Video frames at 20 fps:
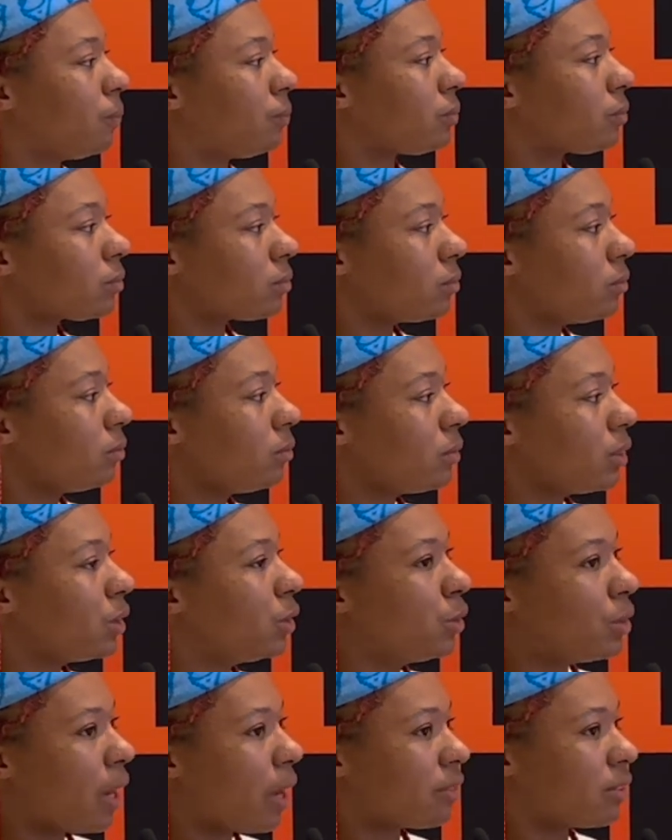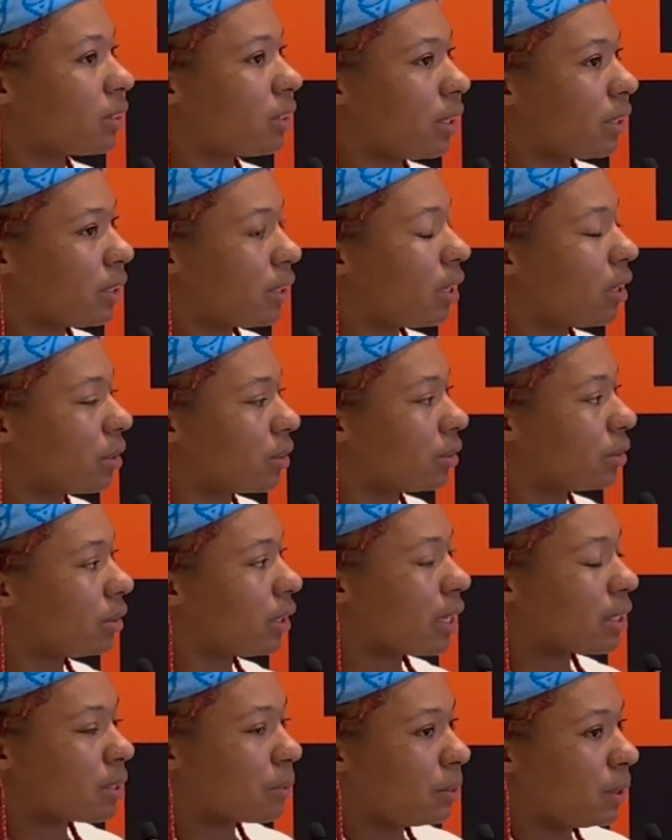Yeah. You have to let it out.
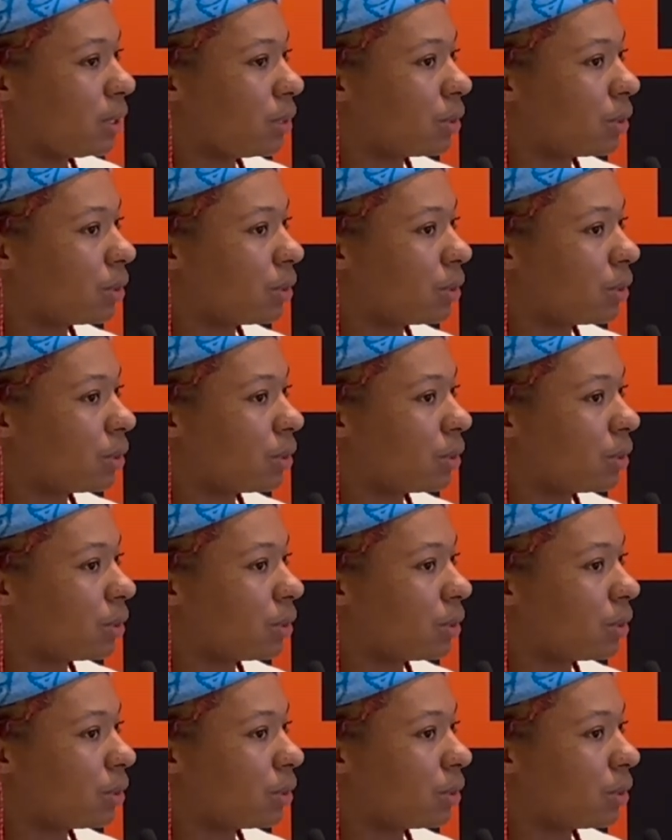You have to be